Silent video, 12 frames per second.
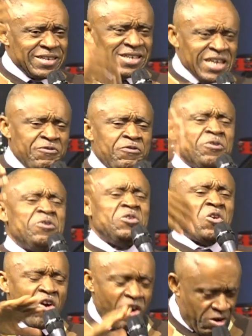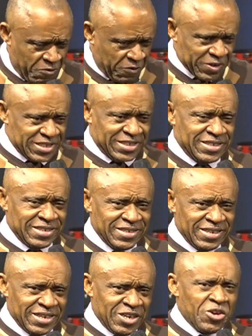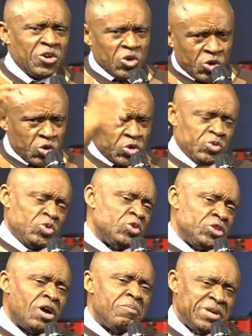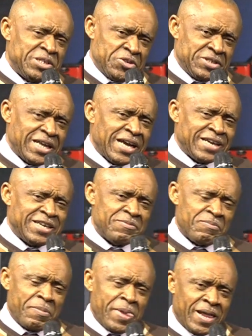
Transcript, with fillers: if you know of it, you join me to thank him.